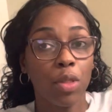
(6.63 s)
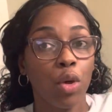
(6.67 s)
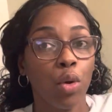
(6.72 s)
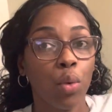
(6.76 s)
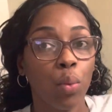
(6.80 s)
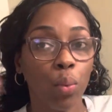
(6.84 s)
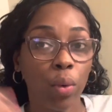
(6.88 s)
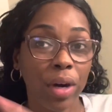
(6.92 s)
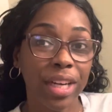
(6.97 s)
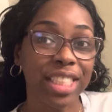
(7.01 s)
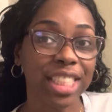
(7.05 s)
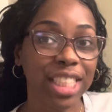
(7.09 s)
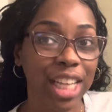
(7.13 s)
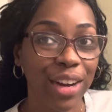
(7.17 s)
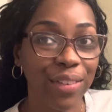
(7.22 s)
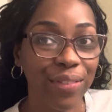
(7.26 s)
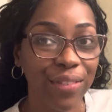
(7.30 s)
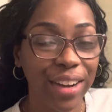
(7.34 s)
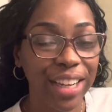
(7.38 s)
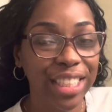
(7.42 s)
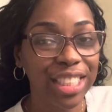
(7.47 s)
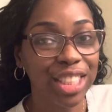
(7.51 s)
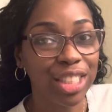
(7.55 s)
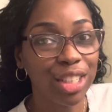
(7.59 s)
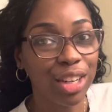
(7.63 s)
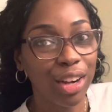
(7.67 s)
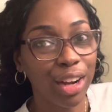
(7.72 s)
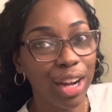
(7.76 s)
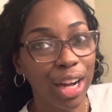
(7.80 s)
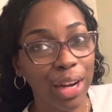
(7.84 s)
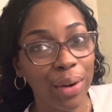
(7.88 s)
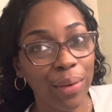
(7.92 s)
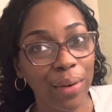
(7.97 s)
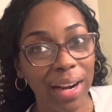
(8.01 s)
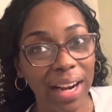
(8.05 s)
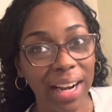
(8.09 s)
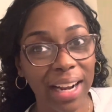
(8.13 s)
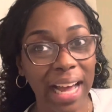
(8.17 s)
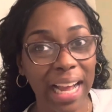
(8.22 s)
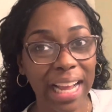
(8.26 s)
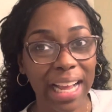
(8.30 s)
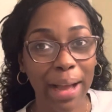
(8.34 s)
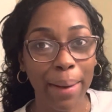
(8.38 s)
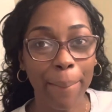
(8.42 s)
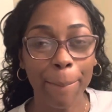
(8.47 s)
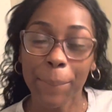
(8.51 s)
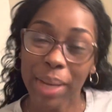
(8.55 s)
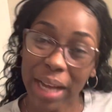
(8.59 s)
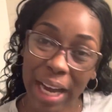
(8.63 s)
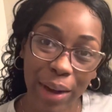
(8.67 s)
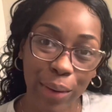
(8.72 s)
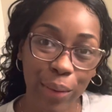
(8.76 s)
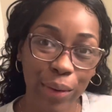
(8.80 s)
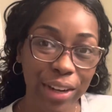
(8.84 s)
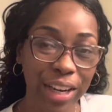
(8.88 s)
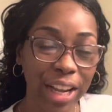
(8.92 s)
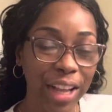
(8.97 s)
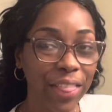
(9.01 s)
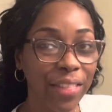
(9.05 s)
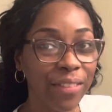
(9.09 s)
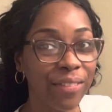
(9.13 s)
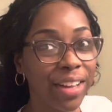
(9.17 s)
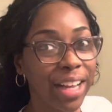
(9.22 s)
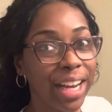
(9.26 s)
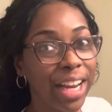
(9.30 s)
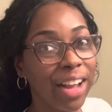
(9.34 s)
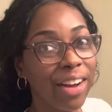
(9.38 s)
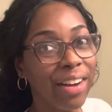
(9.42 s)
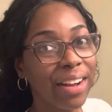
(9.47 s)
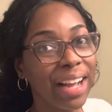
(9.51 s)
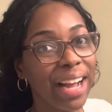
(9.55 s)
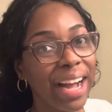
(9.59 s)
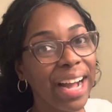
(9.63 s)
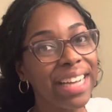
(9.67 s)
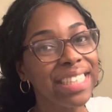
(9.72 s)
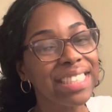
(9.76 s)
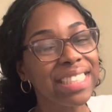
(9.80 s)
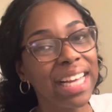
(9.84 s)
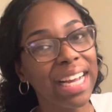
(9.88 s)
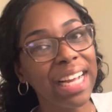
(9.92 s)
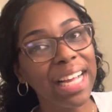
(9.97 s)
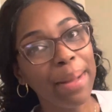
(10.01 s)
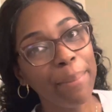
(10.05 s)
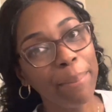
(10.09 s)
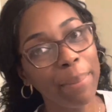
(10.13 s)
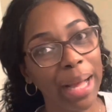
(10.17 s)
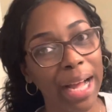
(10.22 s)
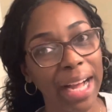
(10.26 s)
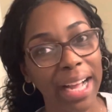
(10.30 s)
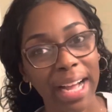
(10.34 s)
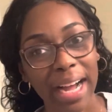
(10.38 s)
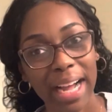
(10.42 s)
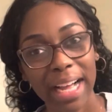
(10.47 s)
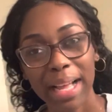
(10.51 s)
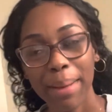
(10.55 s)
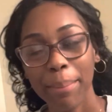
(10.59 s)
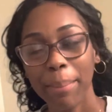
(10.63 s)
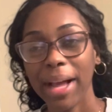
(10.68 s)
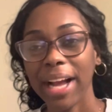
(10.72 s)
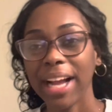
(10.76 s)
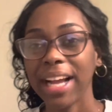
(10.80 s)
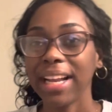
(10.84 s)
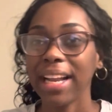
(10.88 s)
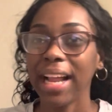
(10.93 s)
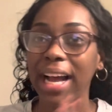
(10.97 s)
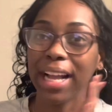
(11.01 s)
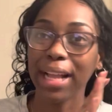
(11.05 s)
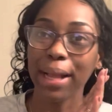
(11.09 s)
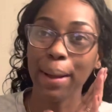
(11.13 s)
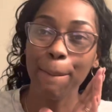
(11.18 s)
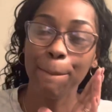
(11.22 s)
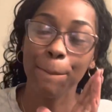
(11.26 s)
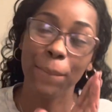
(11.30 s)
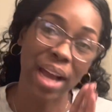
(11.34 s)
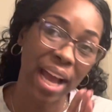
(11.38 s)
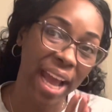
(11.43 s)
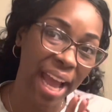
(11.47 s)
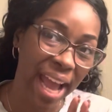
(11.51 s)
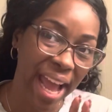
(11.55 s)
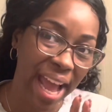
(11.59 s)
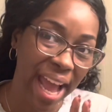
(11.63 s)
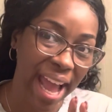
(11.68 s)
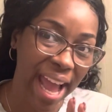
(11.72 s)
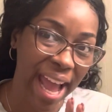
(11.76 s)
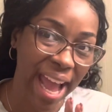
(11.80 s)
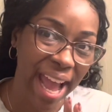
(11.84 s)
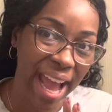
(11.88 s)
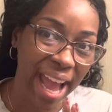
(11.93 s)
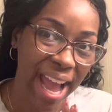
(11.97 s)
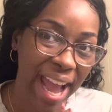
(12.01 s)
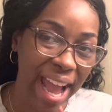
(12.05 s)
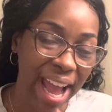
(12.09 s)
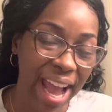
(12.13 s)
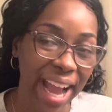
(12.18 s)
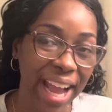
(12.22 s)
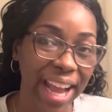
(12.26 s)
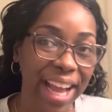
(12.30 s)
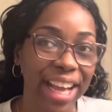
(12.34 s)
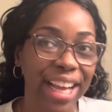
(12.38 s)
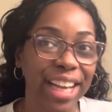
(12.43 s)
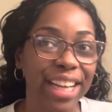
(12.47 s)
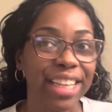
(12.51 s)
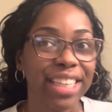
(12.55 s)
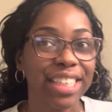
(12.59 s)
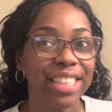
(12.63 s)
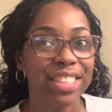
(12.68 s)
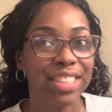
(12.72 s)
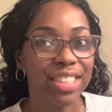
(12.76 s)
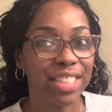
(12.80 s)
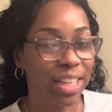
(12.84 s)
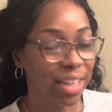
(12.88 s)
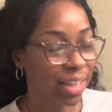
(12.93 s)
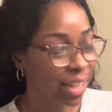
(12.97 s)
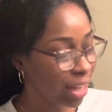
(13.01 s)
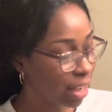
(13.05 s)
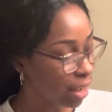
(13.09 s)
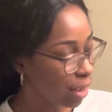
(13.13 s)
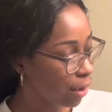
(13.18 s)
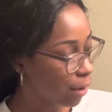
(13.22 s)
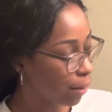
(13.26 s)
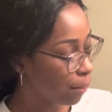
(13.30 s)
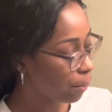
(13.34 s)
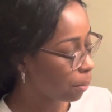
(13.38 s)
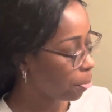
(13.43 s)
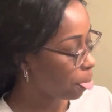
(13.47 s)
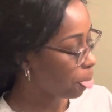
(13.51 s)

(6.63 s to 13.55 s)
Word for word: What's up, friends? Your girl Quinn and I am back with another video, guys. I am back, I am back, and I am back. So, y'all,